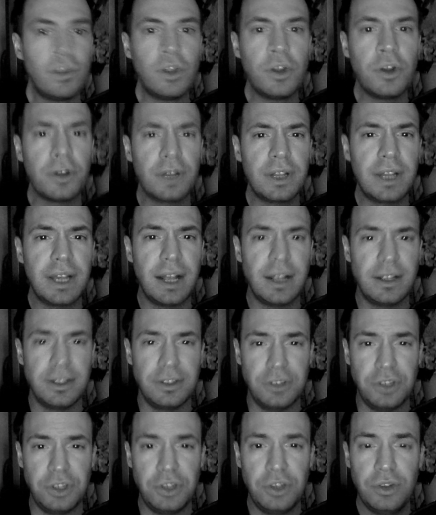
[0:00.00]
early on
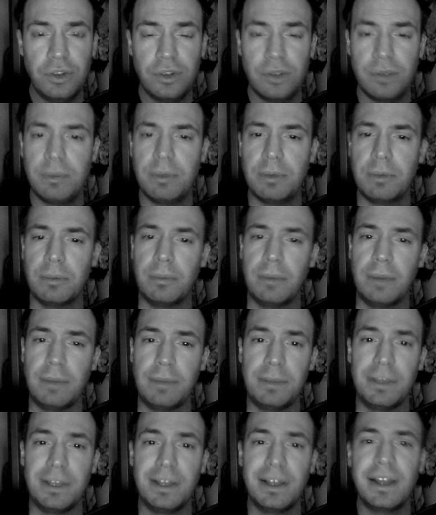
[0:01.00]
into YouTube, people
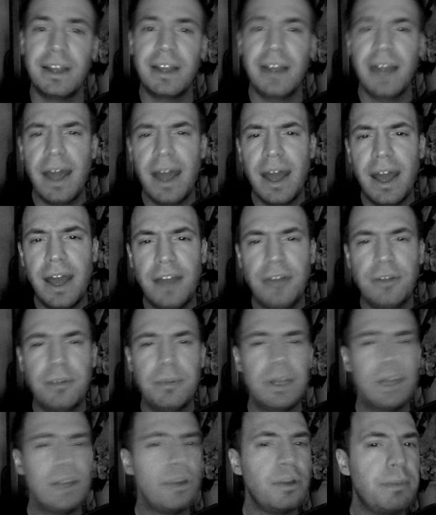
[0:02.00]
might be like, you're
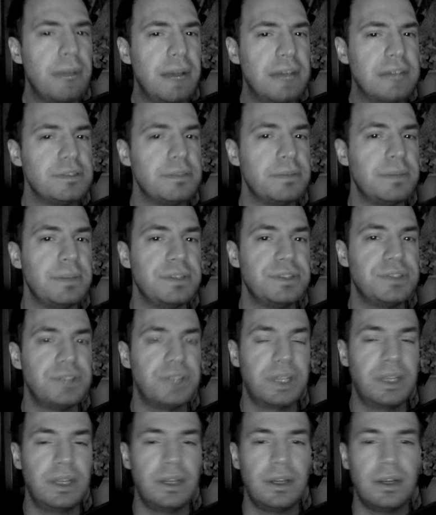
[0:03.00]
being a little
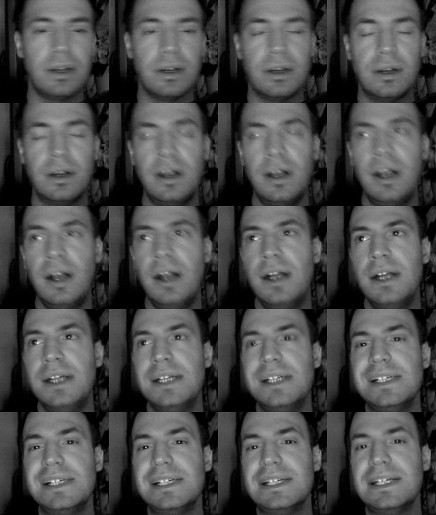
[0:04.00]
pessimistic here.
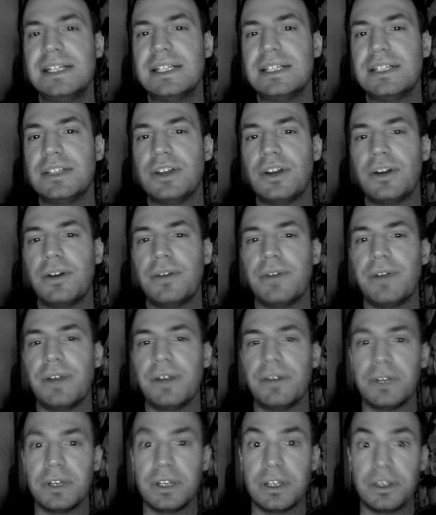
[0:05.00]
I don't know if I
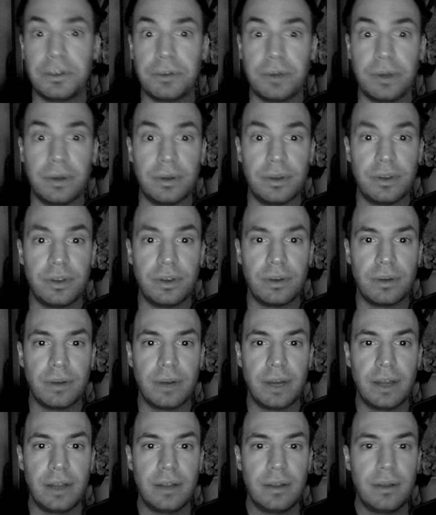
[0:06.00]
really agree with you,
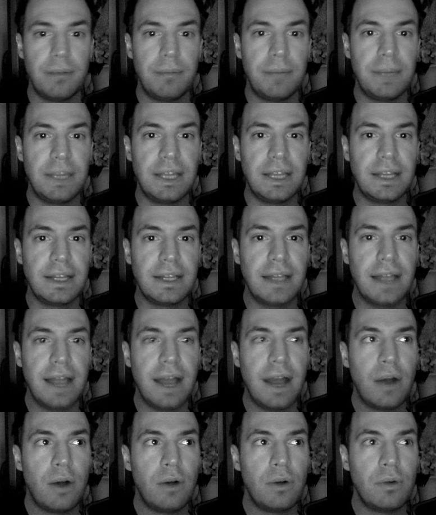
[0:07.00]
right? But like
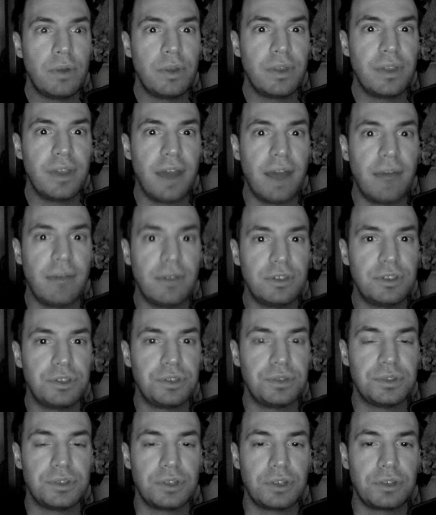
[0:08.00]
now with the
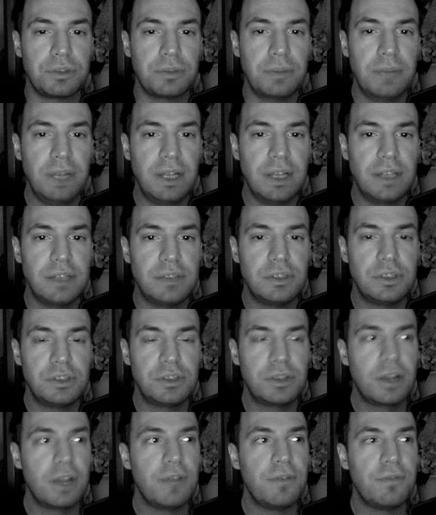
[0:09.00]
evolution of social media, it's
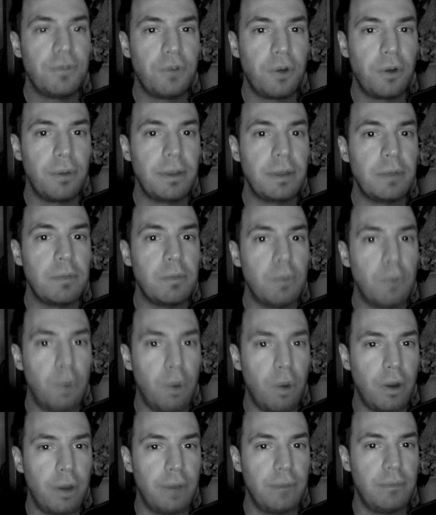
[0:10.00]
just conforming
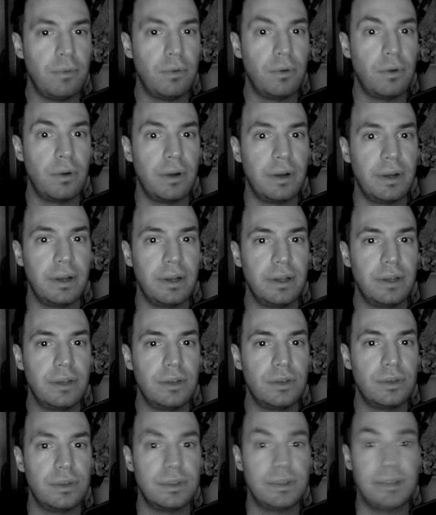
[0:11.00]
more and more
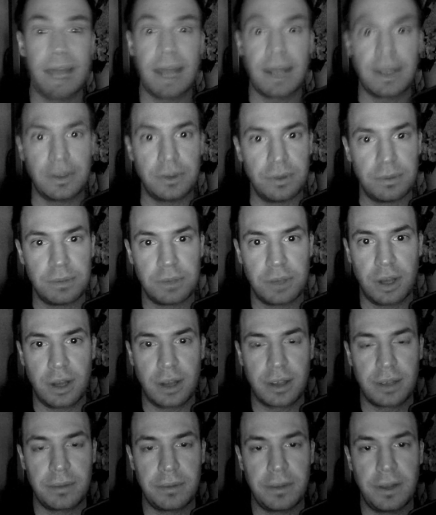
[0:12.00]
to exactly what I'm
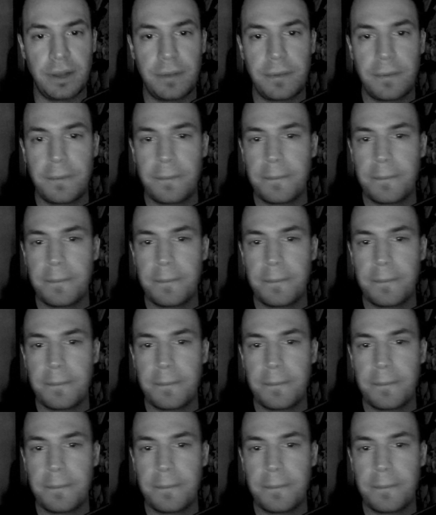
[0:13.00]
talking about.